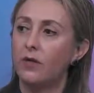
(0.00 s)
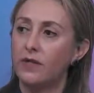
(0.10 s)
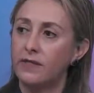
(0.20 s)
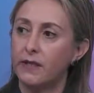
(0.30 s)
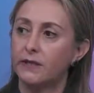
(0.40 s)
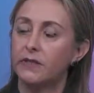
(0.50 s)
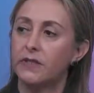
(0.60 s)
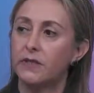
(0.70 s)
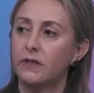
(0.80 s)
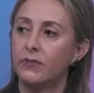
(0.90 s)
other
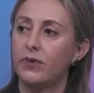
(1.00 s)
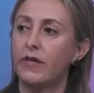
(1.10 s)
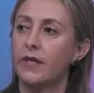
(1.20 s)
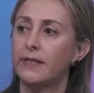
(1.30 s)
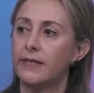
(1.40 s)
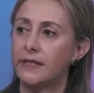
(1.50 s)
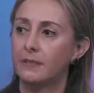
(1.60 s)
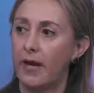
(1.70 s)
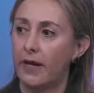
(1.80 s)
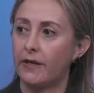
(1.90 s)
centers in the brain and
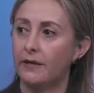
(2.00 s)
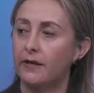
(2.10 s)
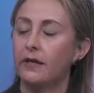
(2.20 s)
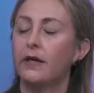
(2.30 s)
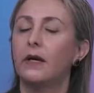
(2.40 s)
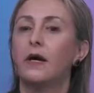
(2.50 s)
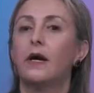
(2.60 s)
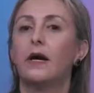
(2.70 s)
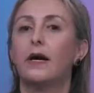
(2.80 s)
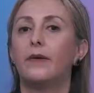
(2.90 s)
spine.
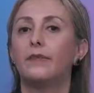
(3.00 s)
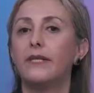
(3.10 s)
Um,